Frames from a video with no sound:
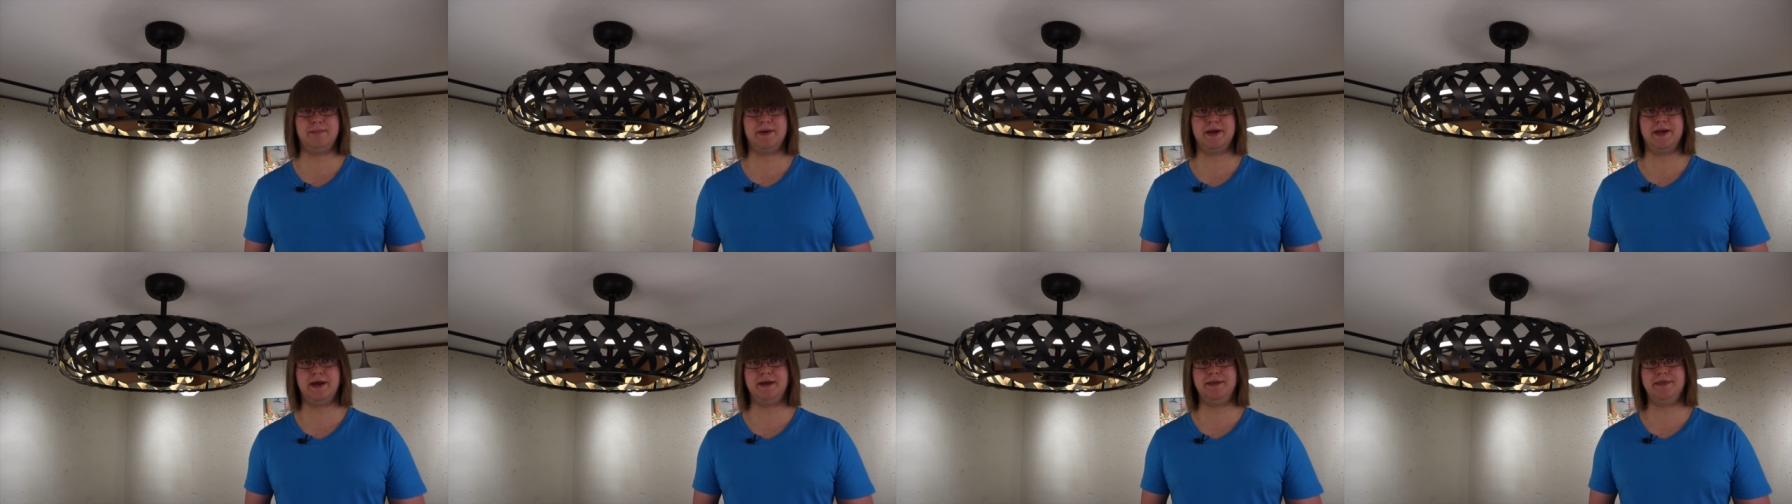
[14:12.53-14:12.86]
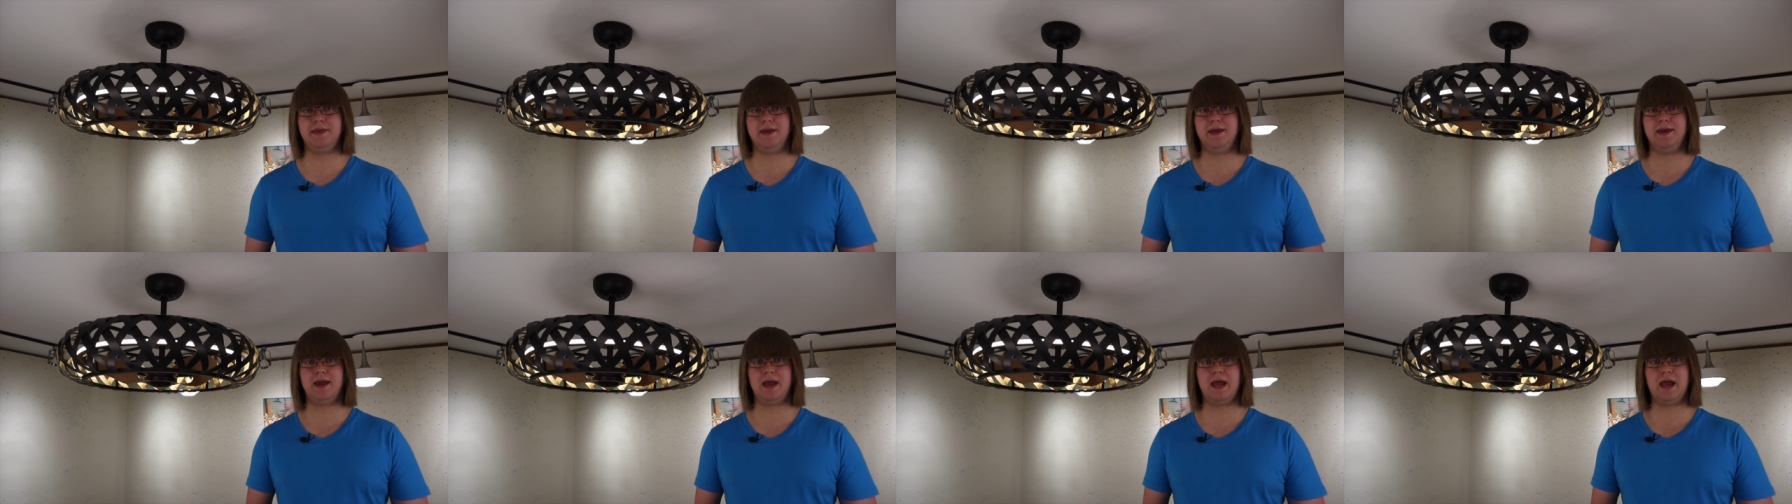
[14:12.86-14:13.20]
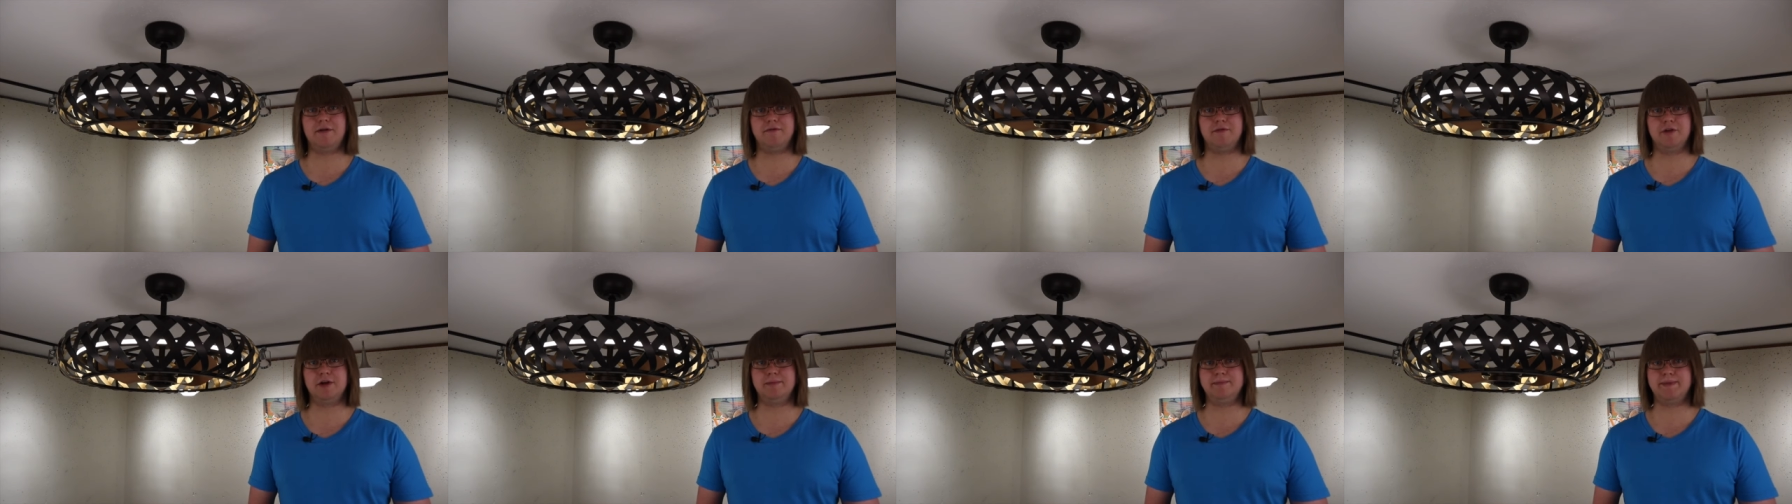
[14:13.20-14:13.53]
but I think
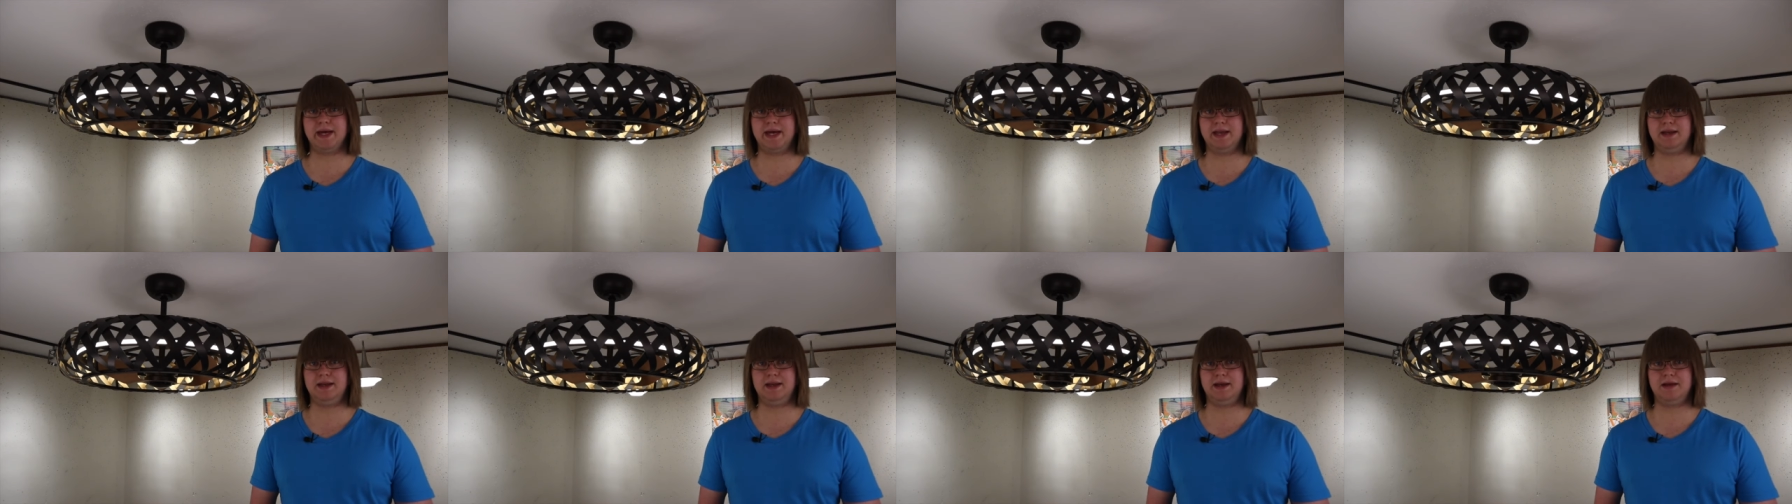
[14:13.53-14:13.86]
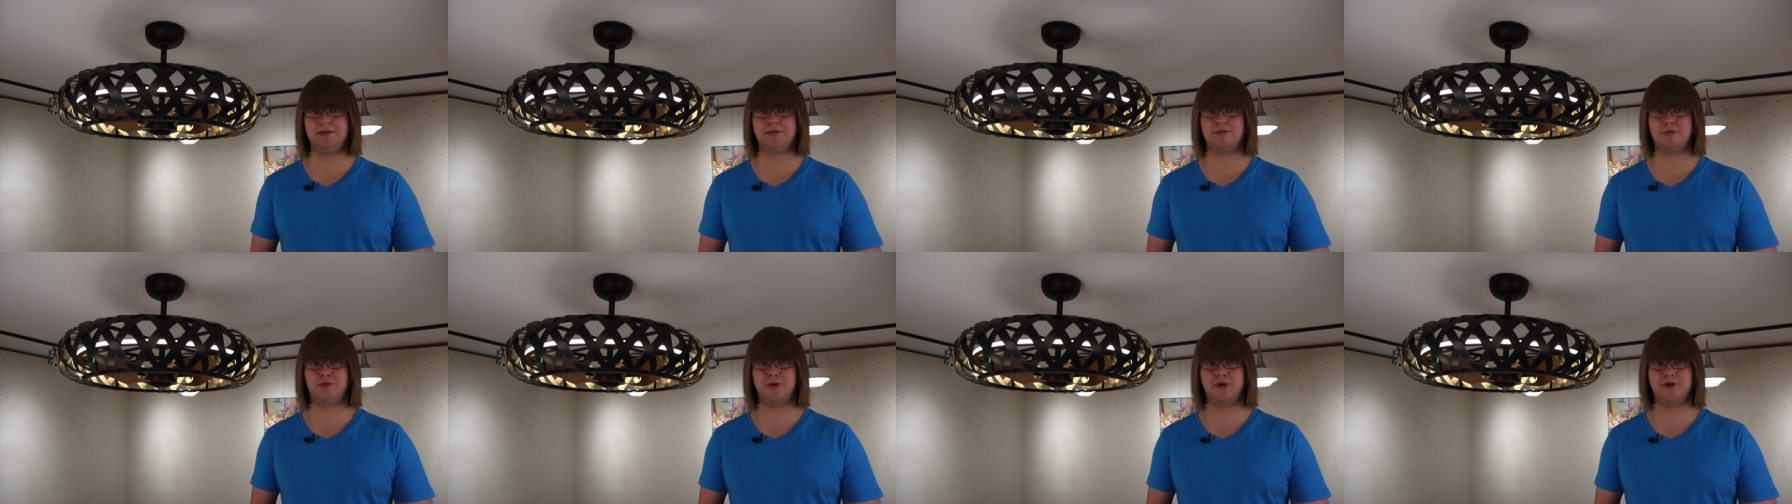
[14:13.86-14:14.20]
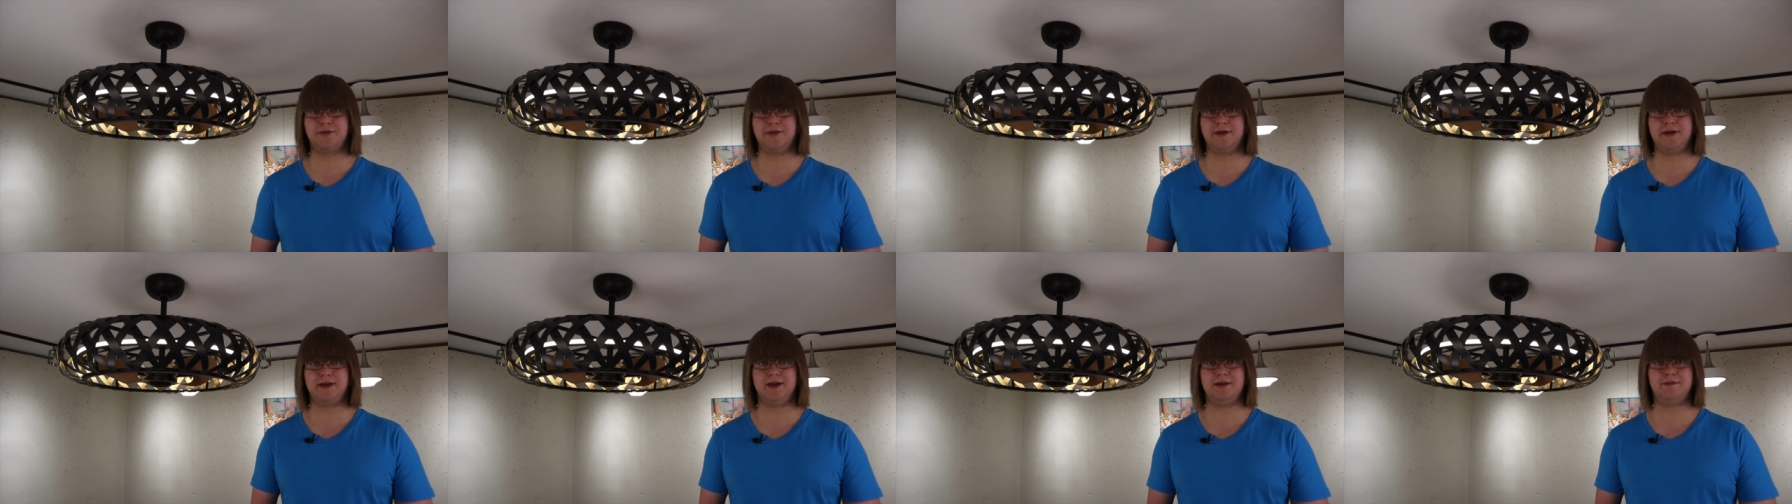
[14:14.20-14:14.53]
every penny is
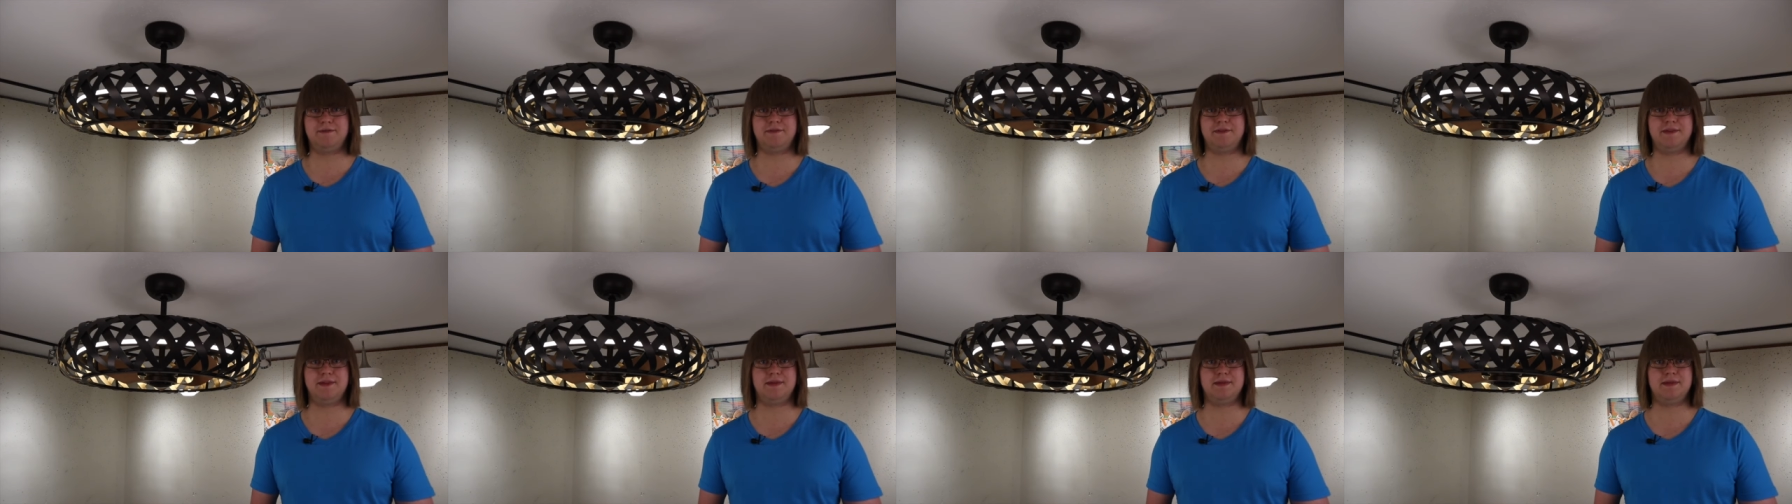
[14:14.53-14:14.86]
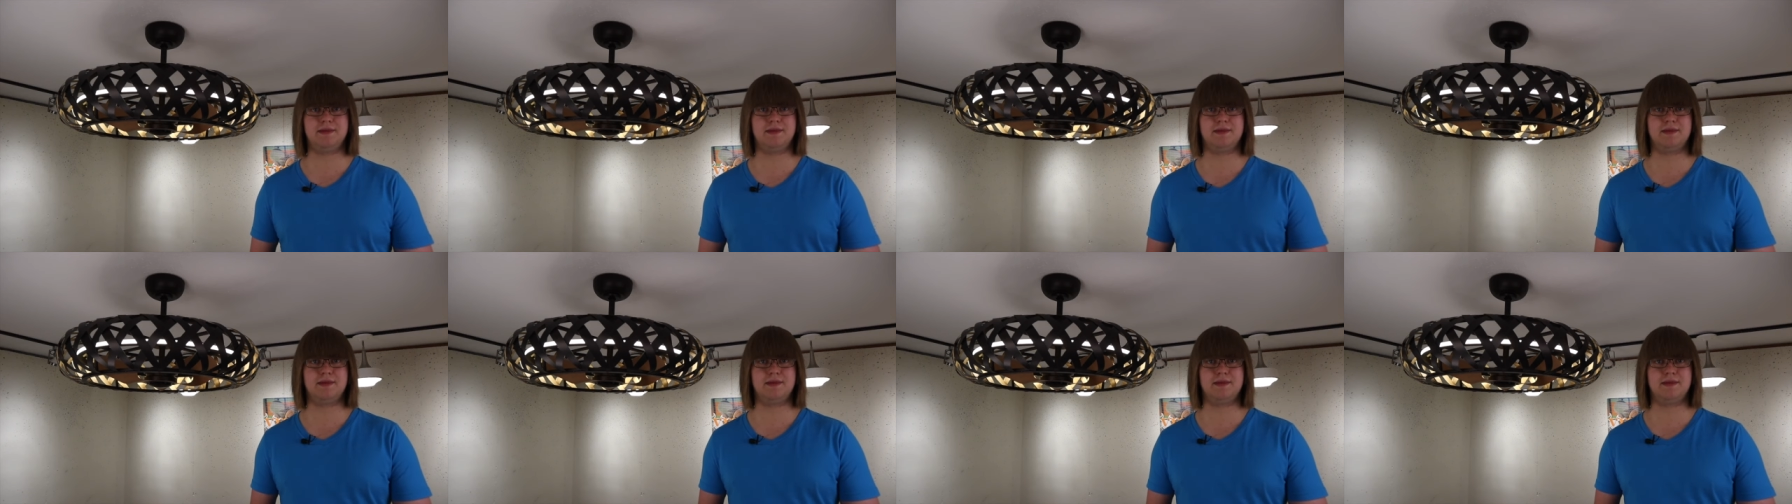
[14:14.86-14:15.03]
worth it if this